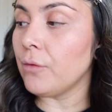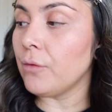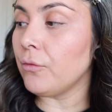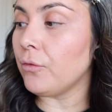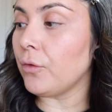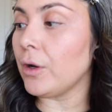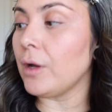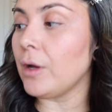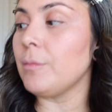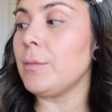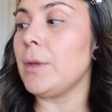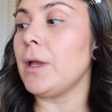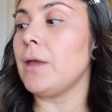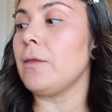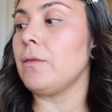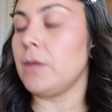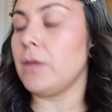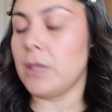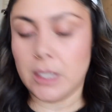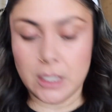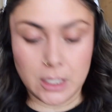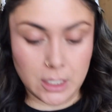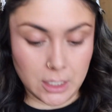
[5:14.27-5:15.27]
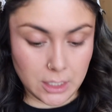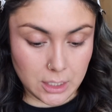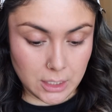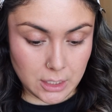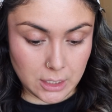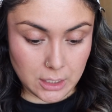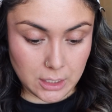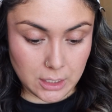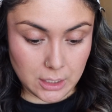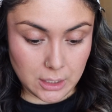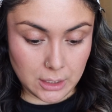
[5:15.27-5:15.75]
from
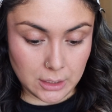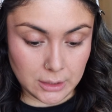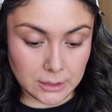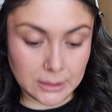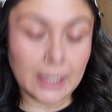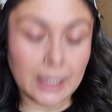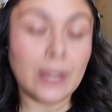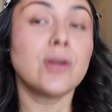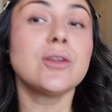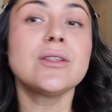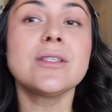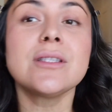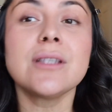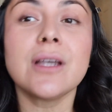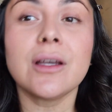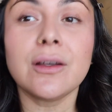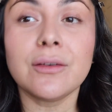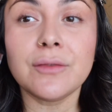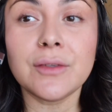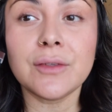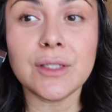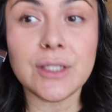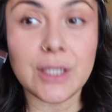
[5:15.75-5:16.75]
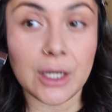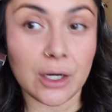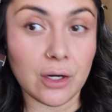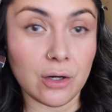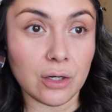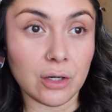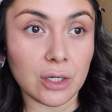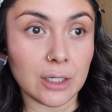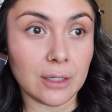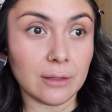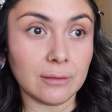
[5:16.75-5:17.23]
the Tales of
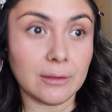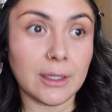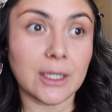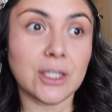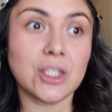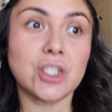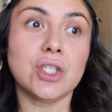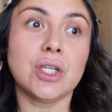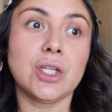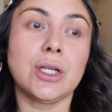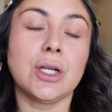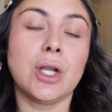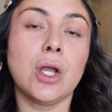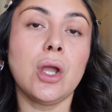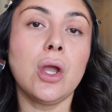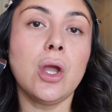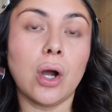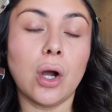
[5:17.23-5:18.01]
Terror collection